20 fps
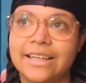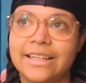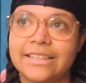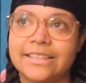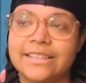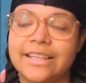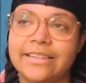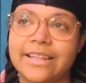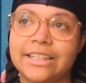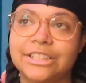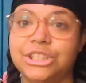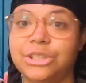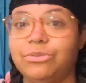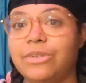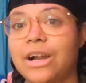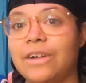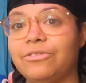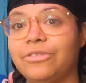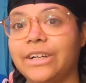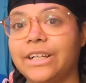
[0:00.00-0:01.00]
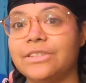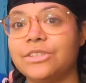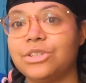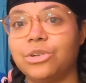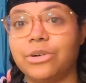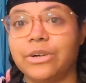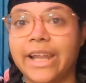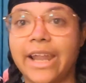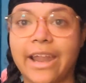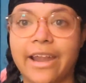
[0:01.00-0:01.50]
said that she referenced
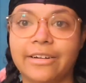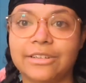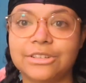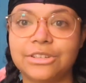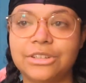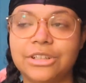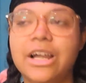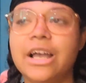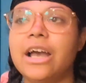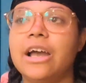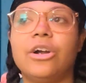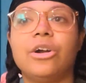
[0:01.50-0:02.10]
her character.